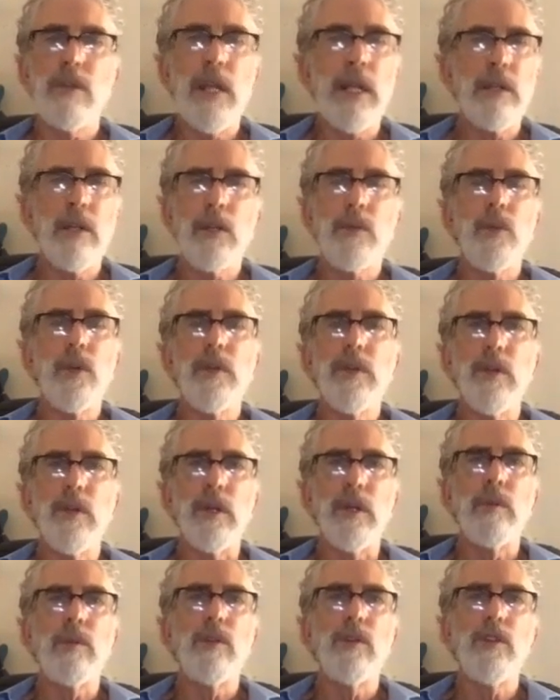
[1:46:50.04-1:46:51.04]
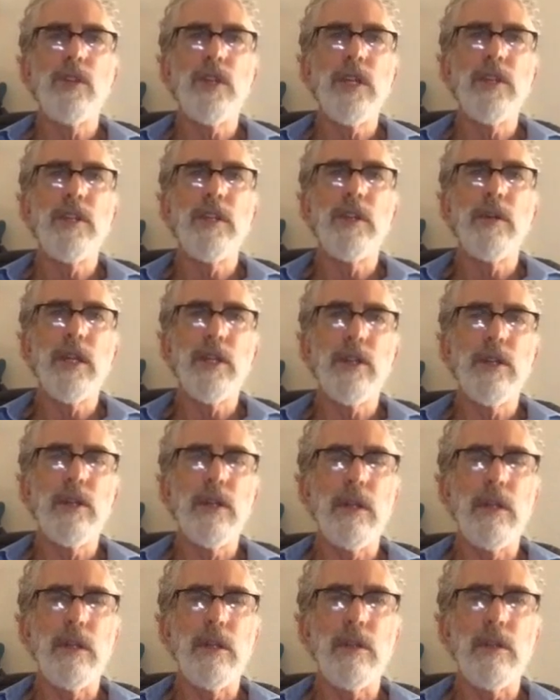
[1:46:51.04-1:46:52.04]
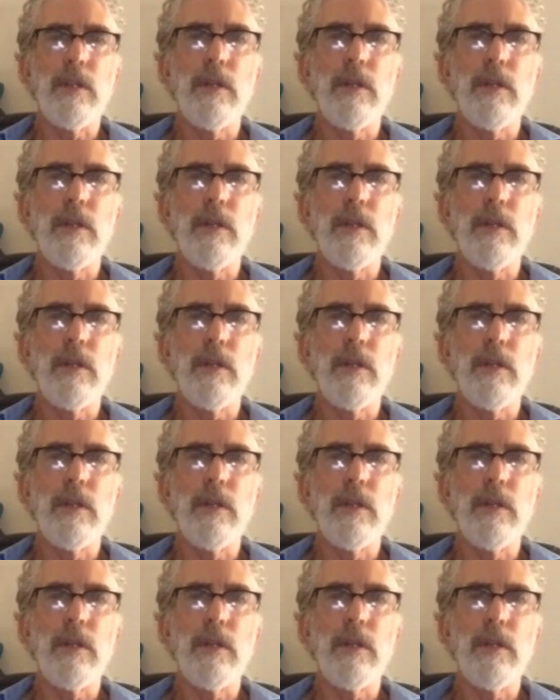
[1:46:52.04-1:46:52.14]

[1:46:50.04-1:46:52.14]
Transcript: That's what we're doing. We're just changing direction on the lunge line.